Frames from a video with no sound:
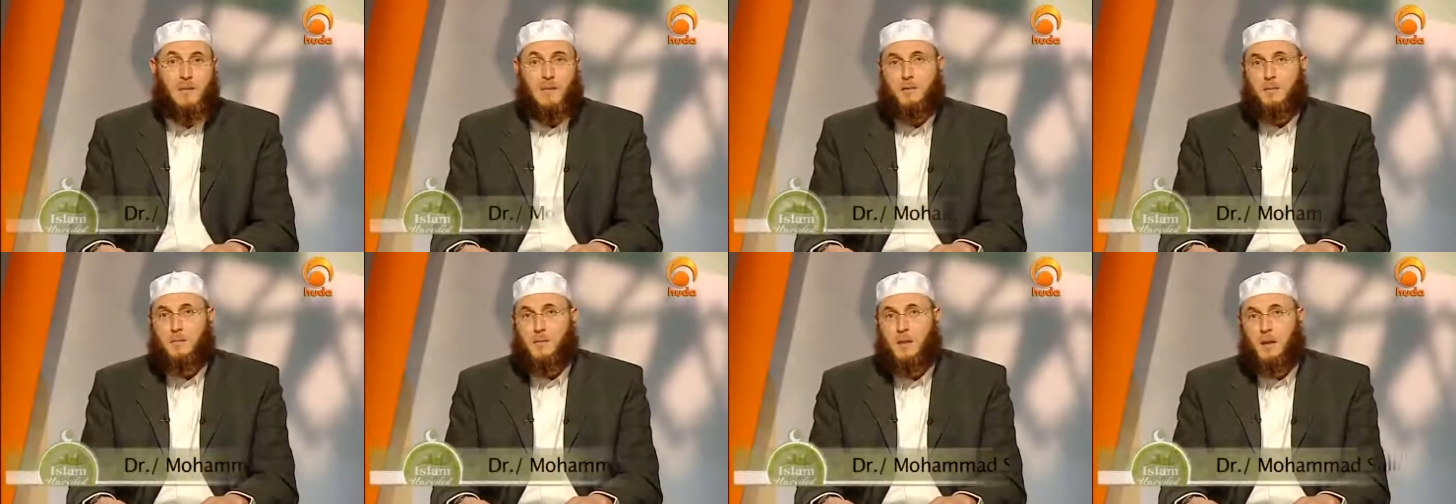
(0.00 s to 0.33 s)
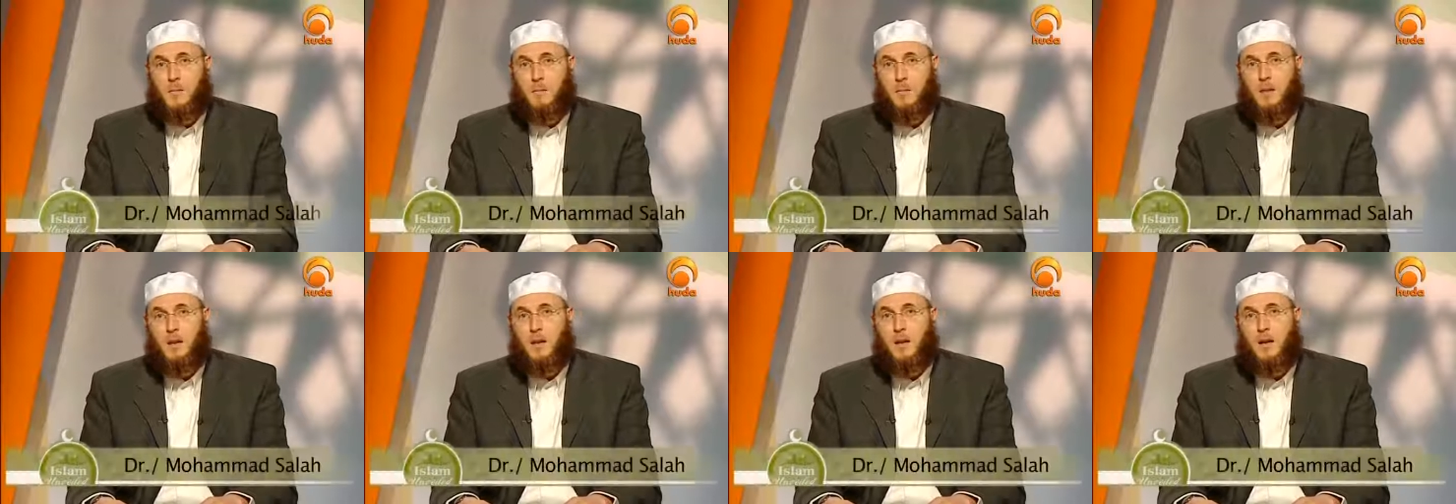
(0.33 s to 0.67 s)
peace
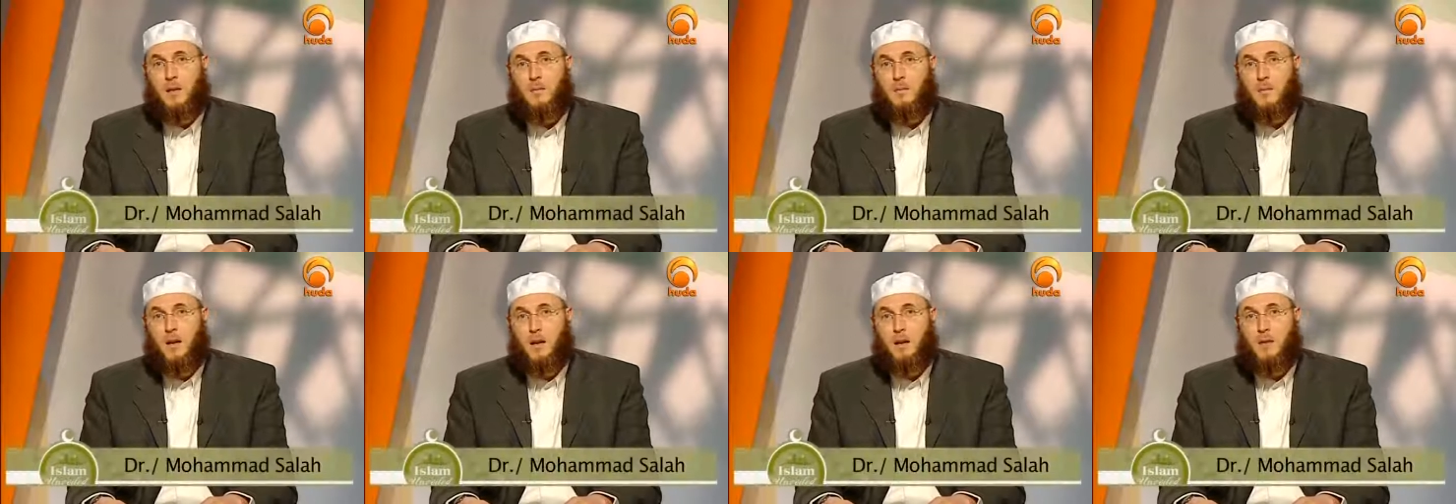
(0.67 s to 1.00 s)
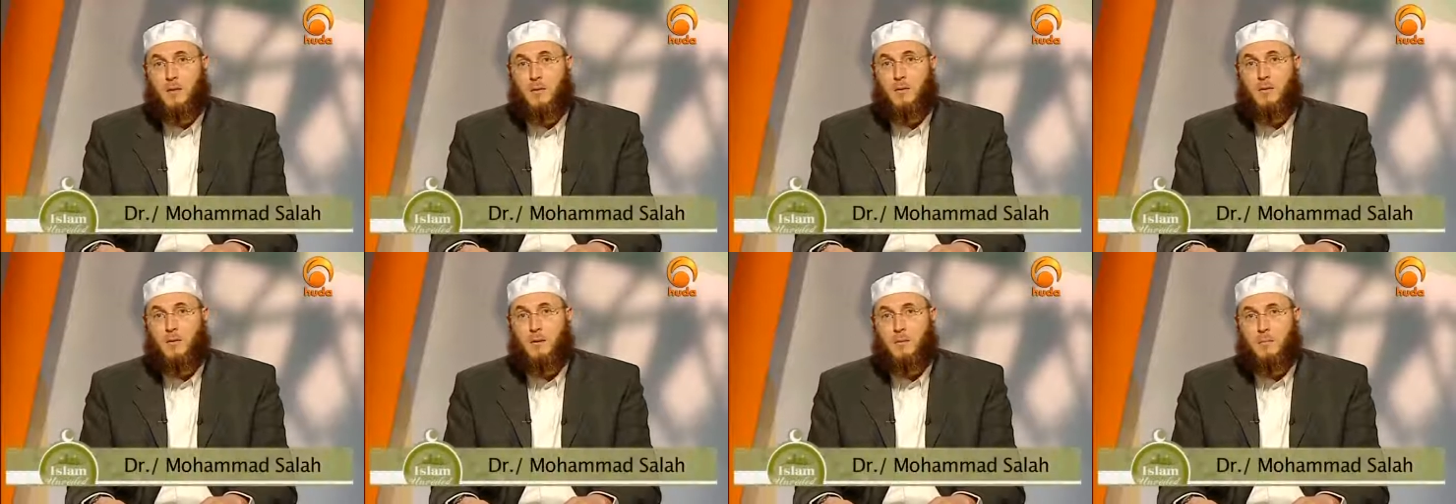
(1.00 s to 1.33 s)
be upon him,
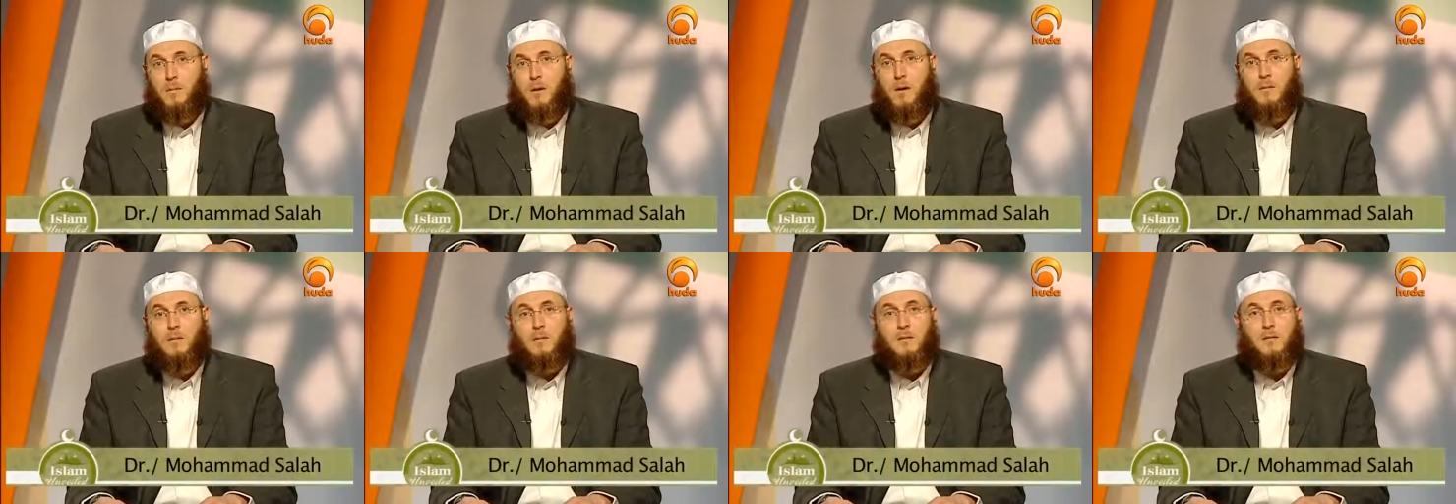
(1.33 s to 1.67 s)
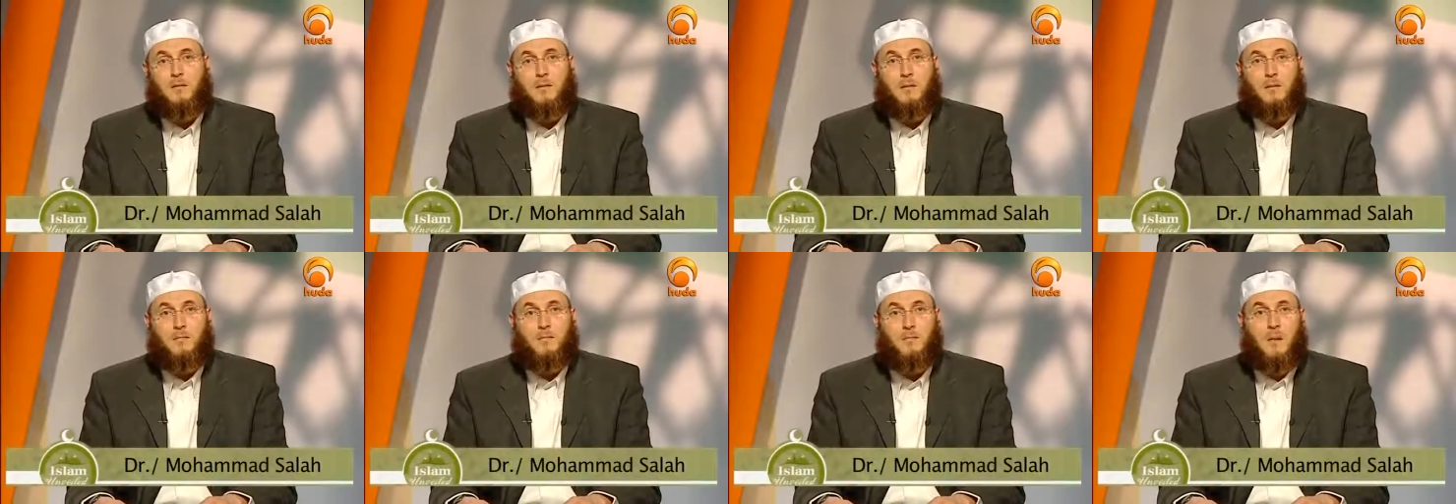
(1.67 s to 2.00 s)
and all the
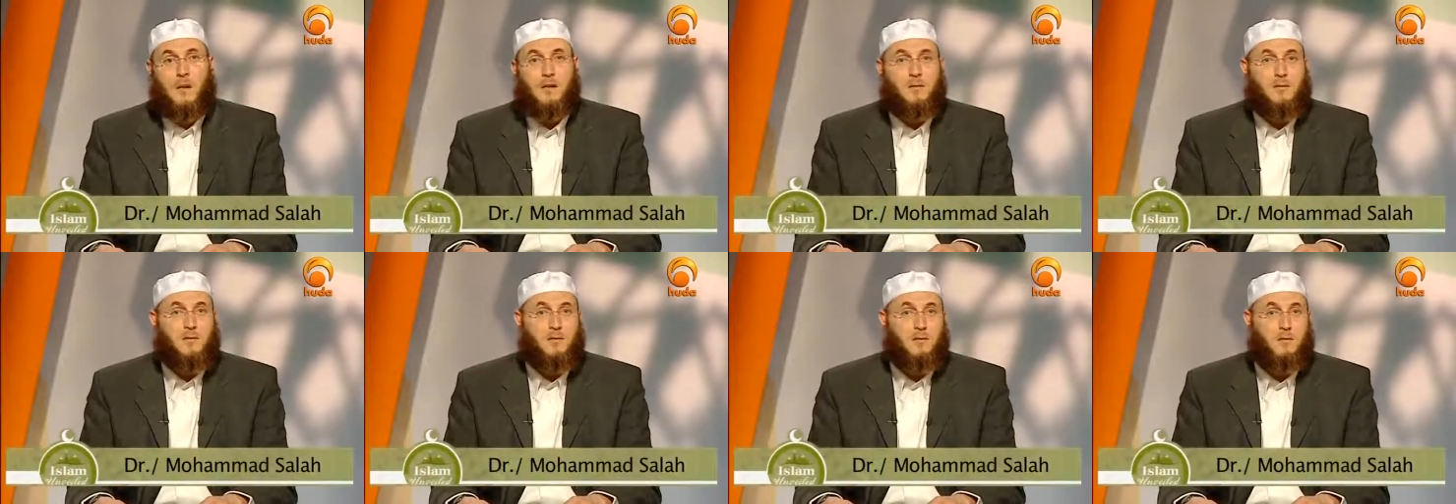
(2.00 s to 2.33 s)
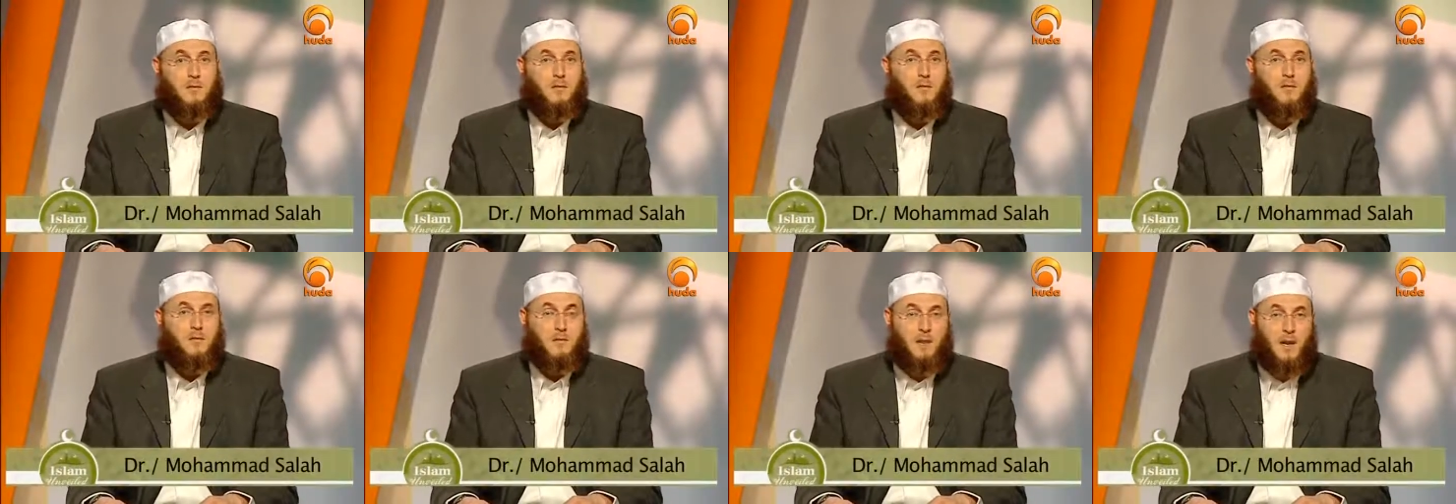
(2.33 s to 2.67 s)
prophets and
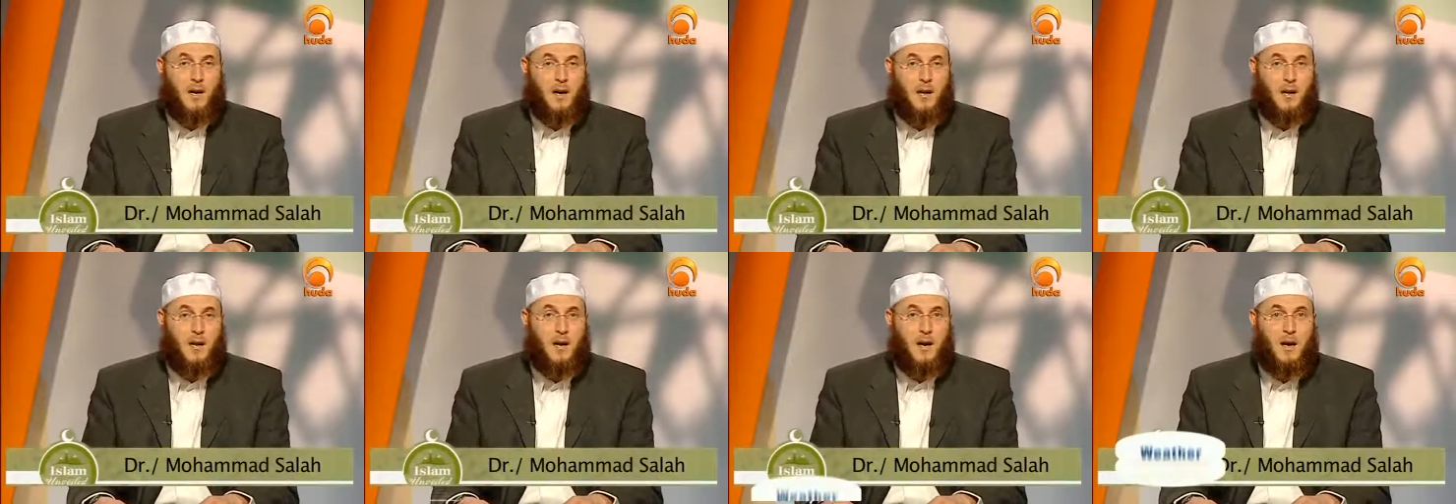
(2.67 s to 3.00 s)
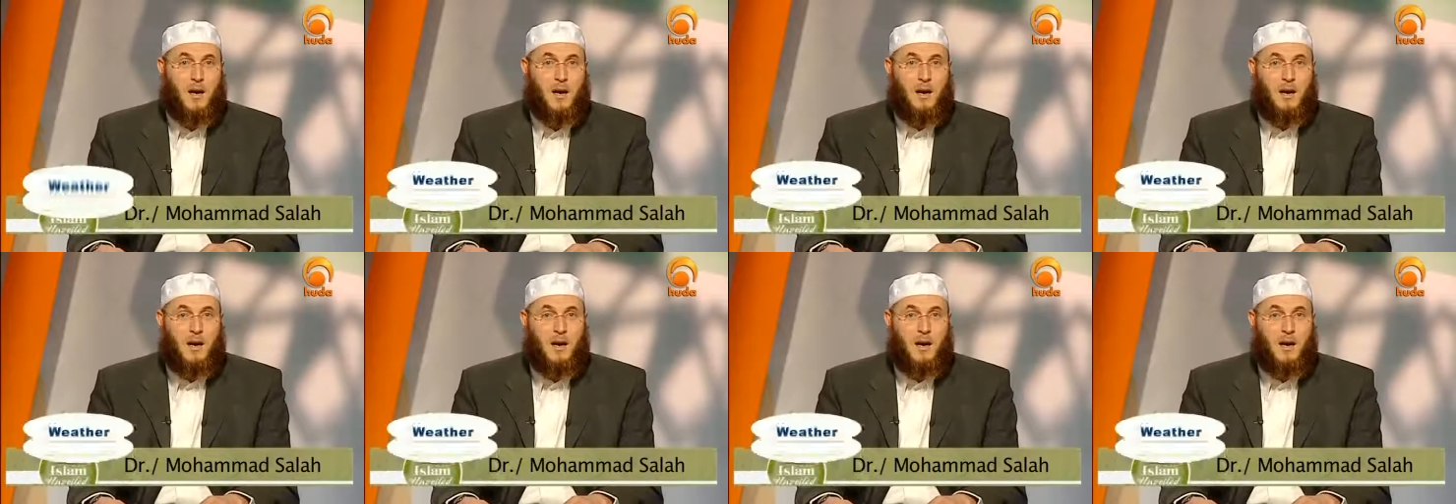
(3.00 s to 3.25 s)
messengers of God.